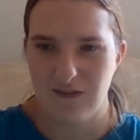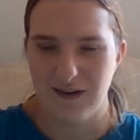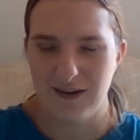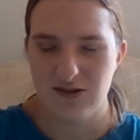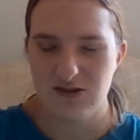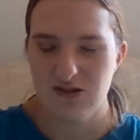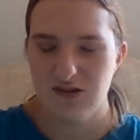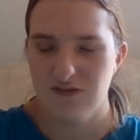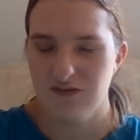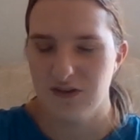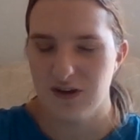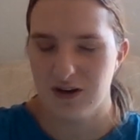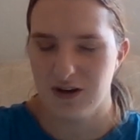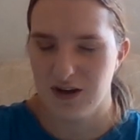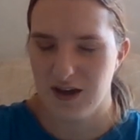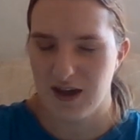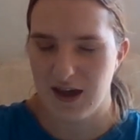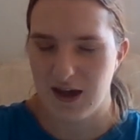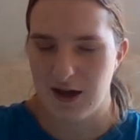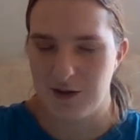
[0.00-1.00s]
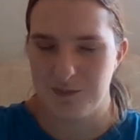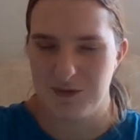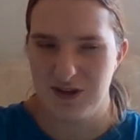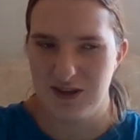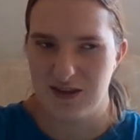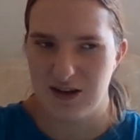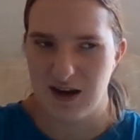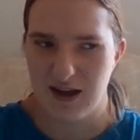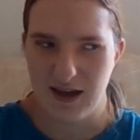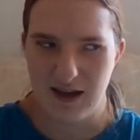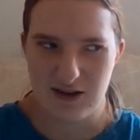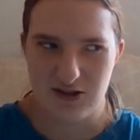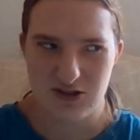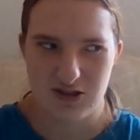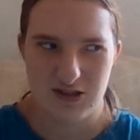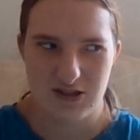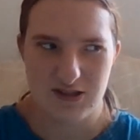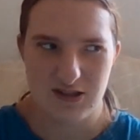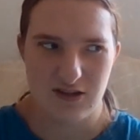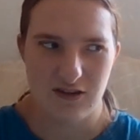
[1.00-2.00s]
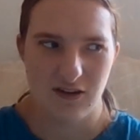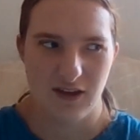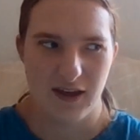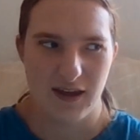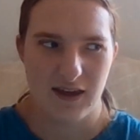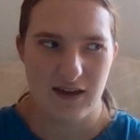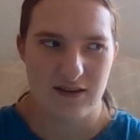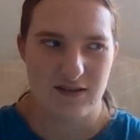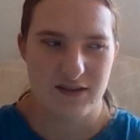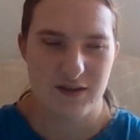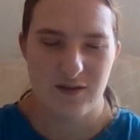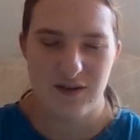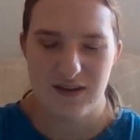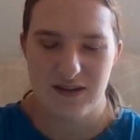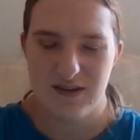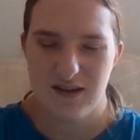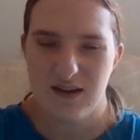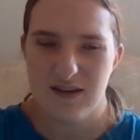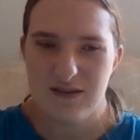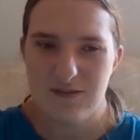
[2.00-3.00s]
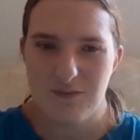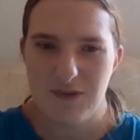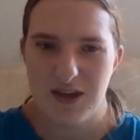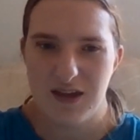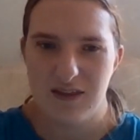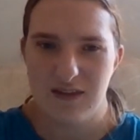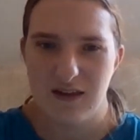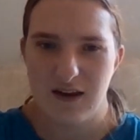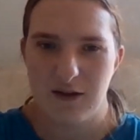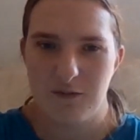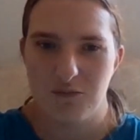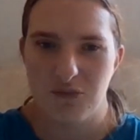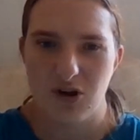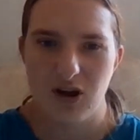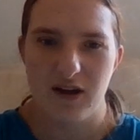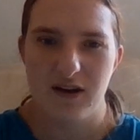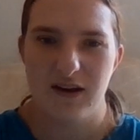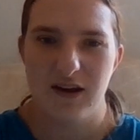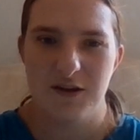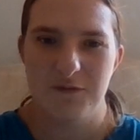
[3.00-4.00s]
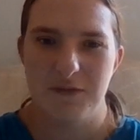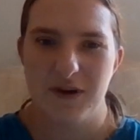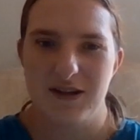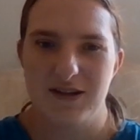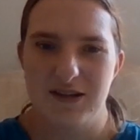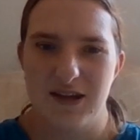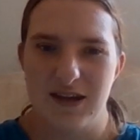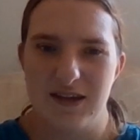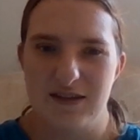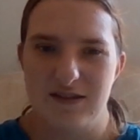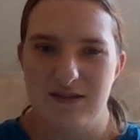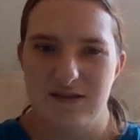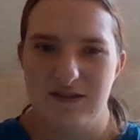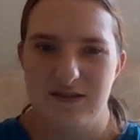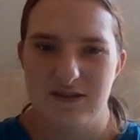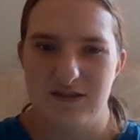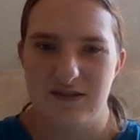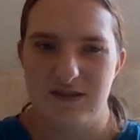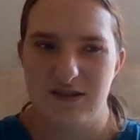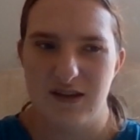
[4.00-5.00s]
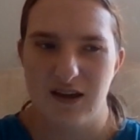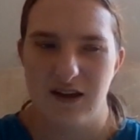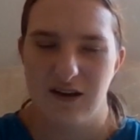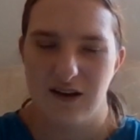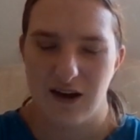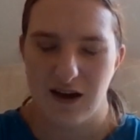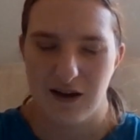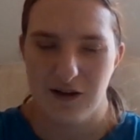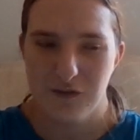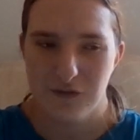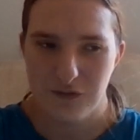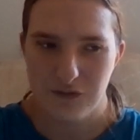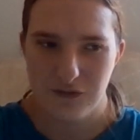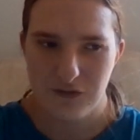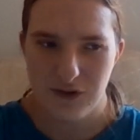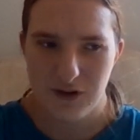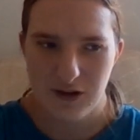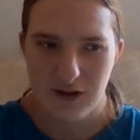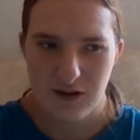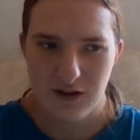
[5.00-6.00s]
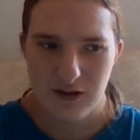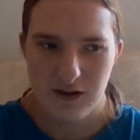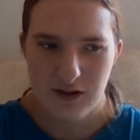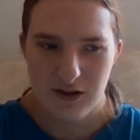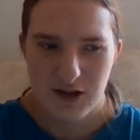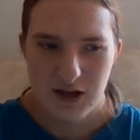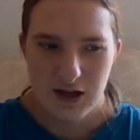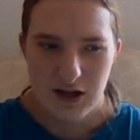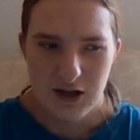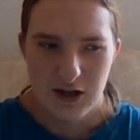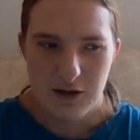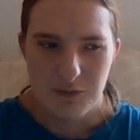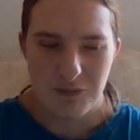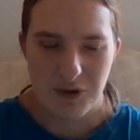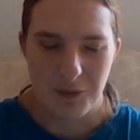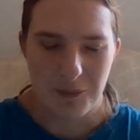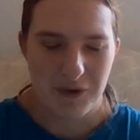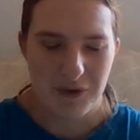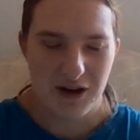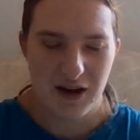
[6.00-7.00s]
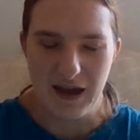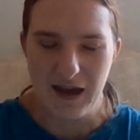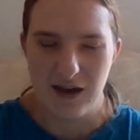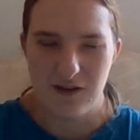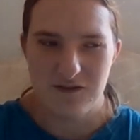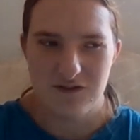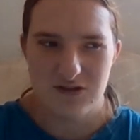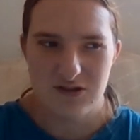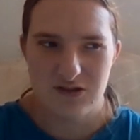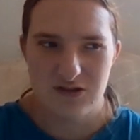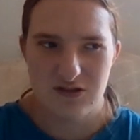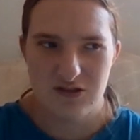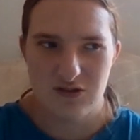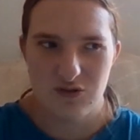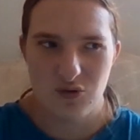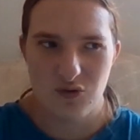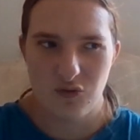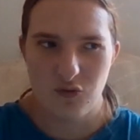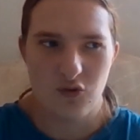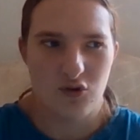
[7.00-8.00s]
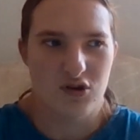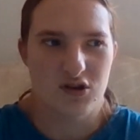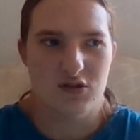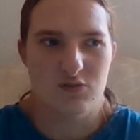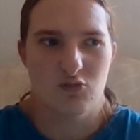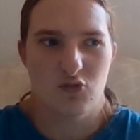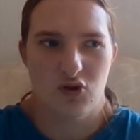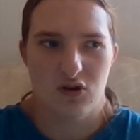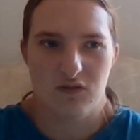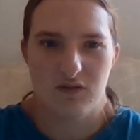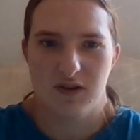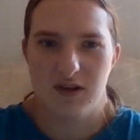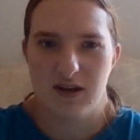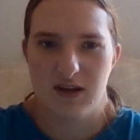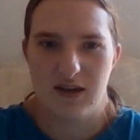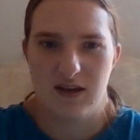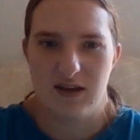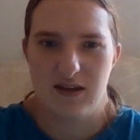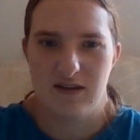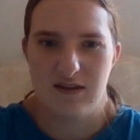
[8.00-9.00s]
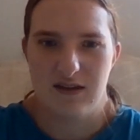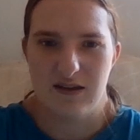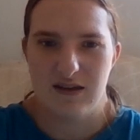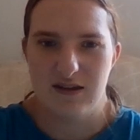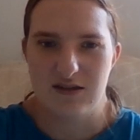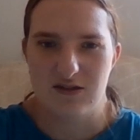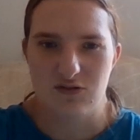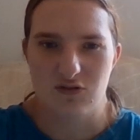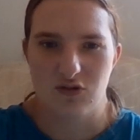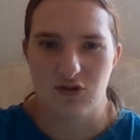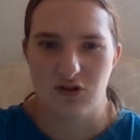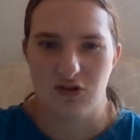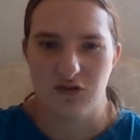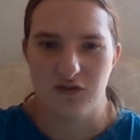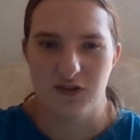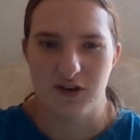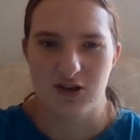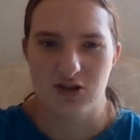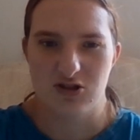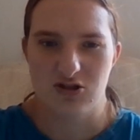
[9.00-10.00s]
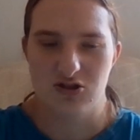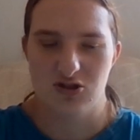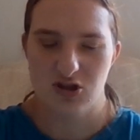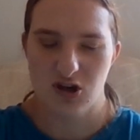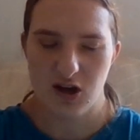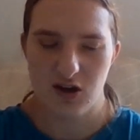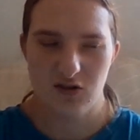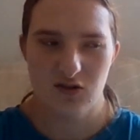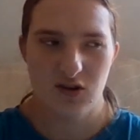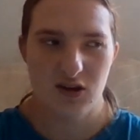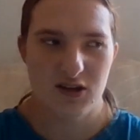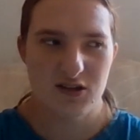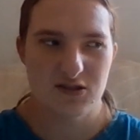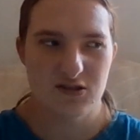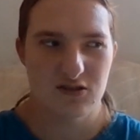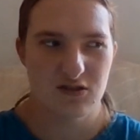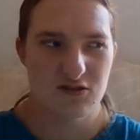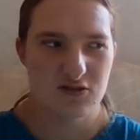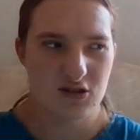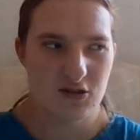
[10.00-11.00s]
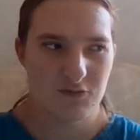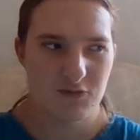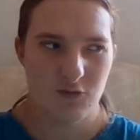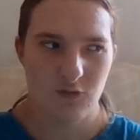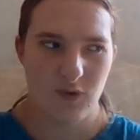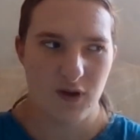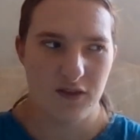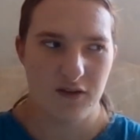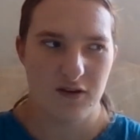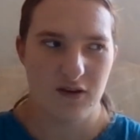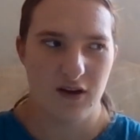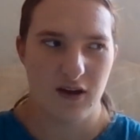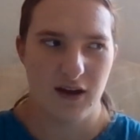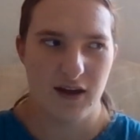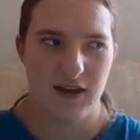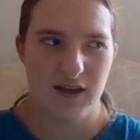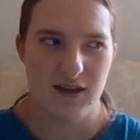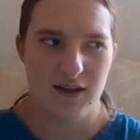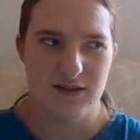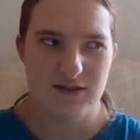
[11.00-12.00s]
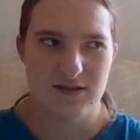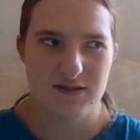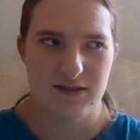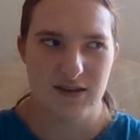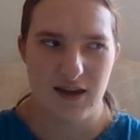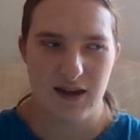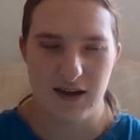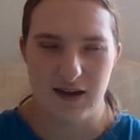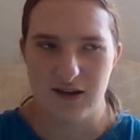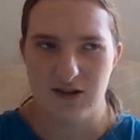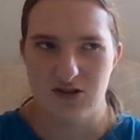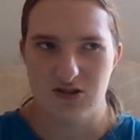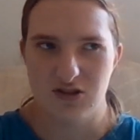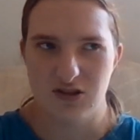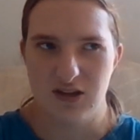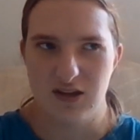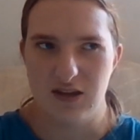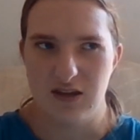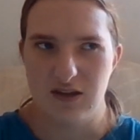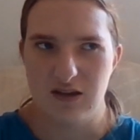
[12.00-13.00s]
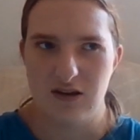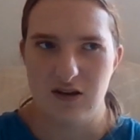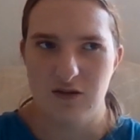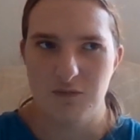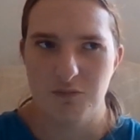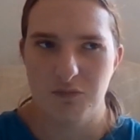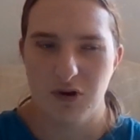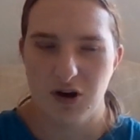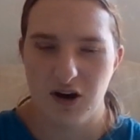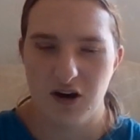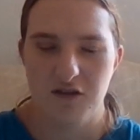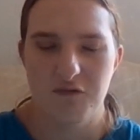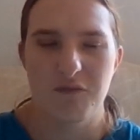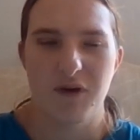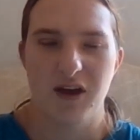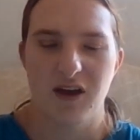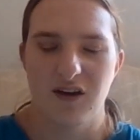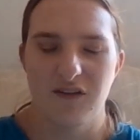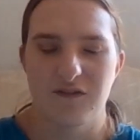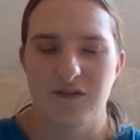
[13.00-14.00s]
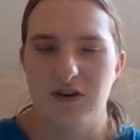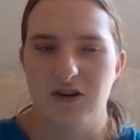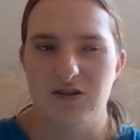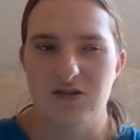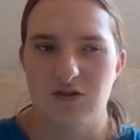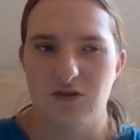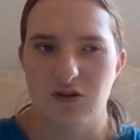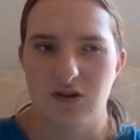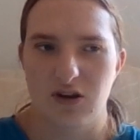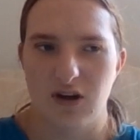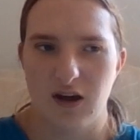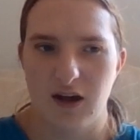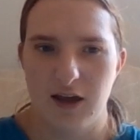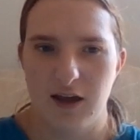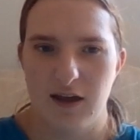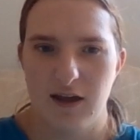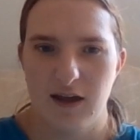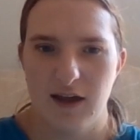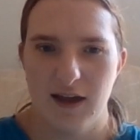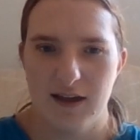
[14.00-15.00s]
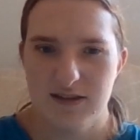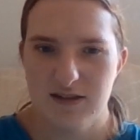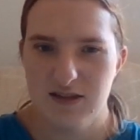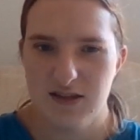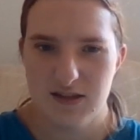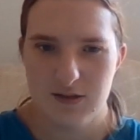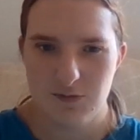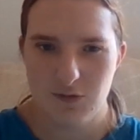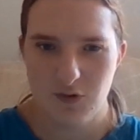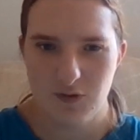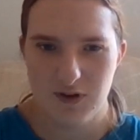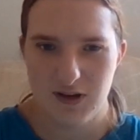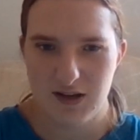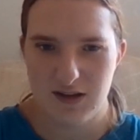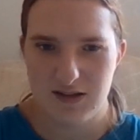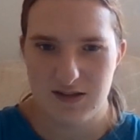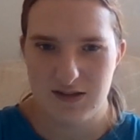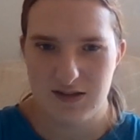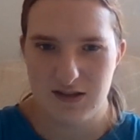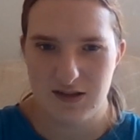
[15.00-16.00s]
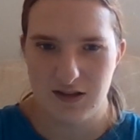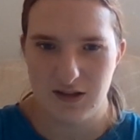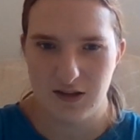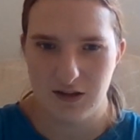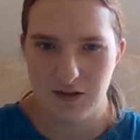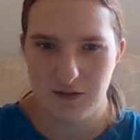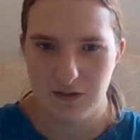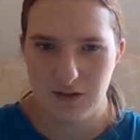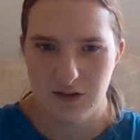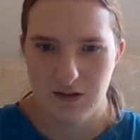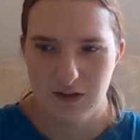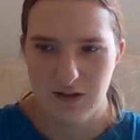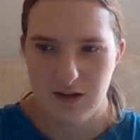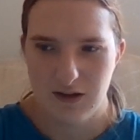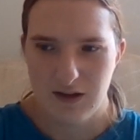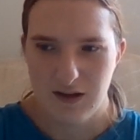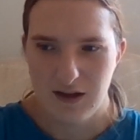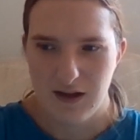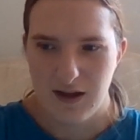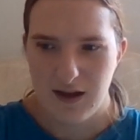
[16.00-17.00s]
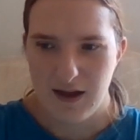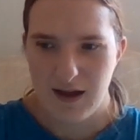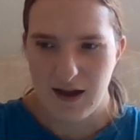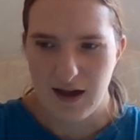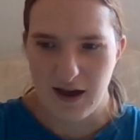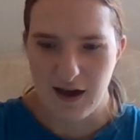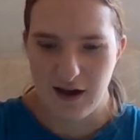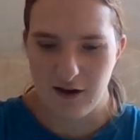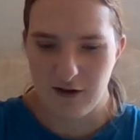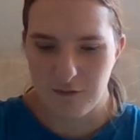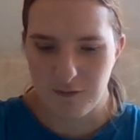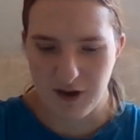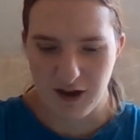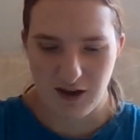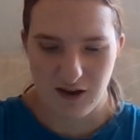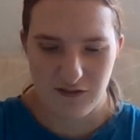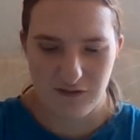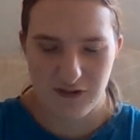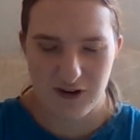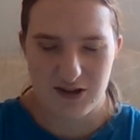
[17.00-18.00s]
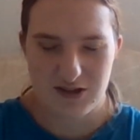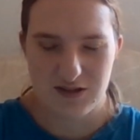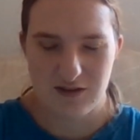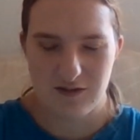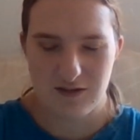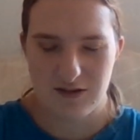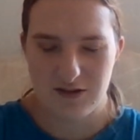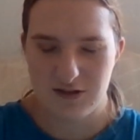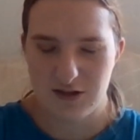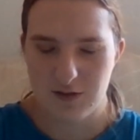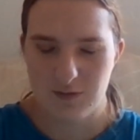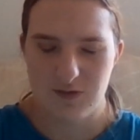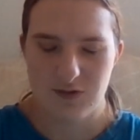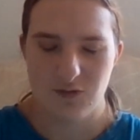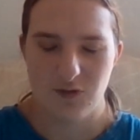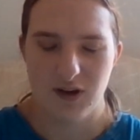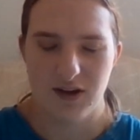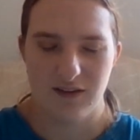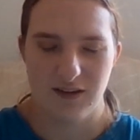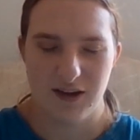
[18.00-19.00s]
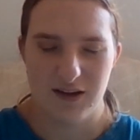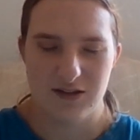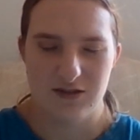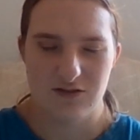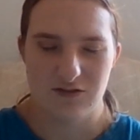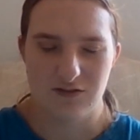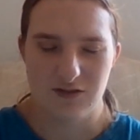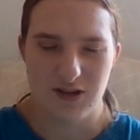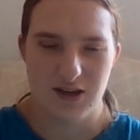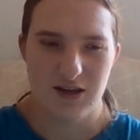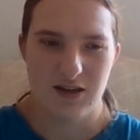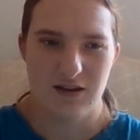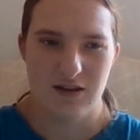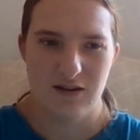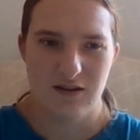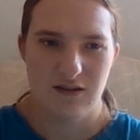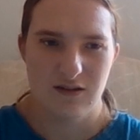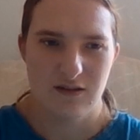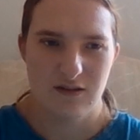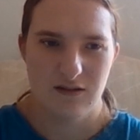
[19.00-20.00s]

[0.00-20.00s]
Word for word: And I'm actually very happy that I actually did like it. So it does mean that I'm broadening my tastes enough. But I'm going to have to do, of course, more reading in the historical fiction genre to determine whether or not it's actually an part of my comfort zone or not. As of this moment, it's still out of my comfort zone in terms of what I like to read.